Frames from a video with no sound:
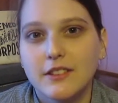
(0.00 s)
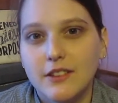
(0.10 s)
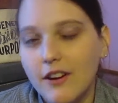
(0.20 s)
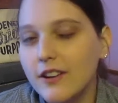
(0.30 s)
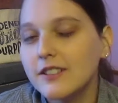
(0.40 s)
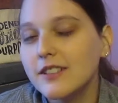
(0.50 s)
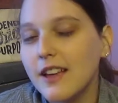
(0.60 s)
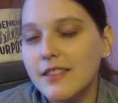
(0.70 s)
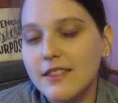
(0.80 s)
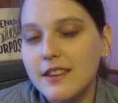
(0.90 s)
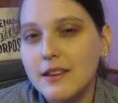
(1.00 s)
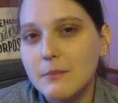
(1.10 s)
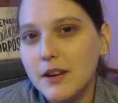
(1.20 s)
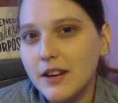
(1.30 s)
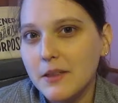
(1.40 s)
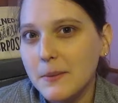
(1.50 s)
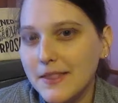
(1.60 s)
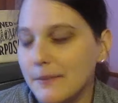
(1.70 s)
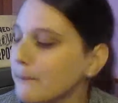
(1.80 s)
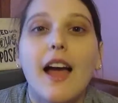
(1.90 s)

stars at the beginning of the month.